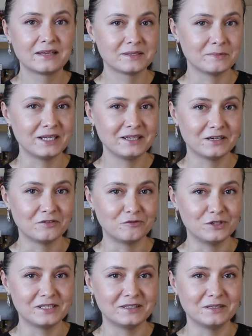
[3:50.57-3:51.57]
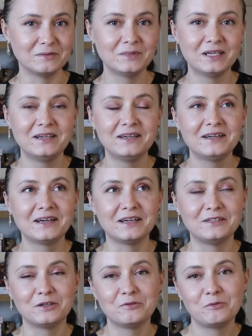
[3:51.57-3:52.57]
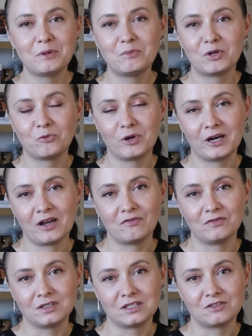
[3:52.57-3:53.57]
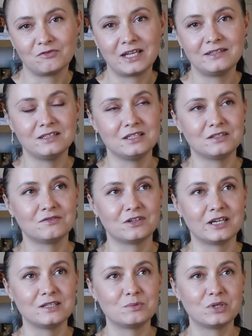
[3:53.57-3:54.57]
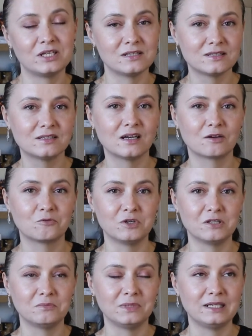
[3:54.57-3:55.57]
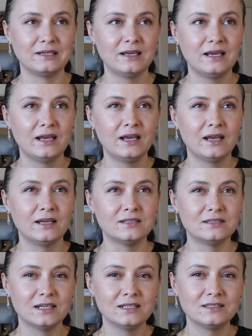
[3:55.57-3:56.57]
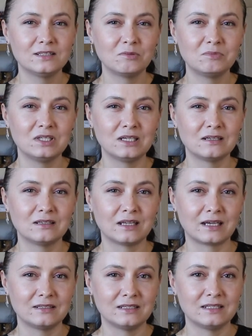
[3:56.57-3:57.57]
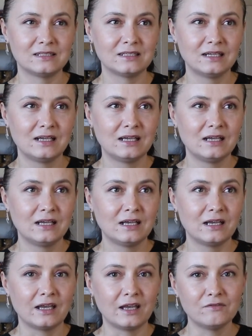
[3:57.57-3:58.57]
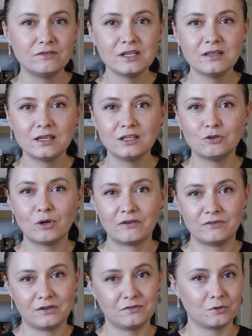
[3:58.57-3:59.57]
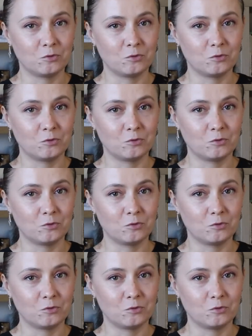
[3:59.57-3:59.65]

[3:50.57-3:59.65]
Speaking of wisdom, I don't remember where I first read this phrase, but it stuck with me. It says something like this Everything you have ever